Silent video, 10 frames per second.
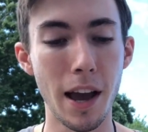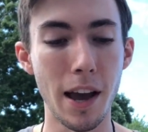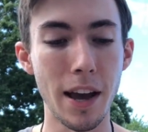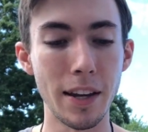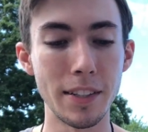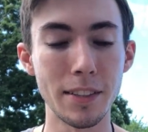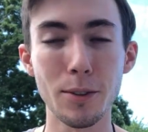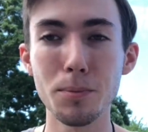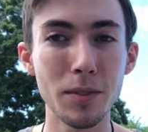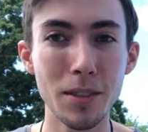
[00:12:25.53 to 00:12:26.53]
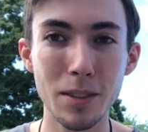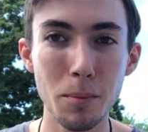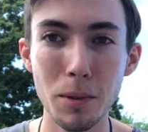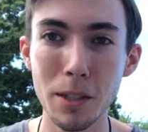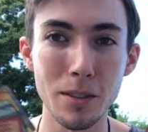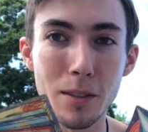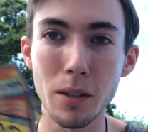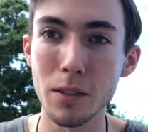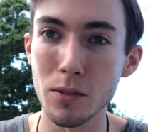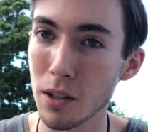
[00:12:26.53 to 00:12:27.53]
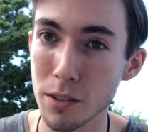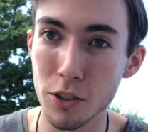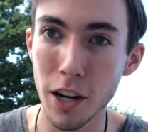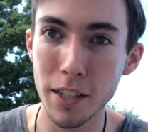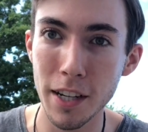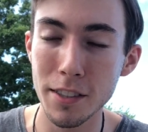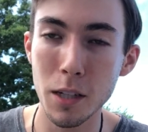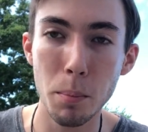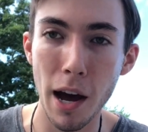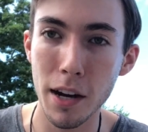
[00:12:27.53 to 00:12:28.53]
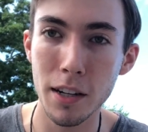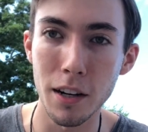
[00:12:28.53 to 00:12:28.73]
And so this to me is a gigantic pack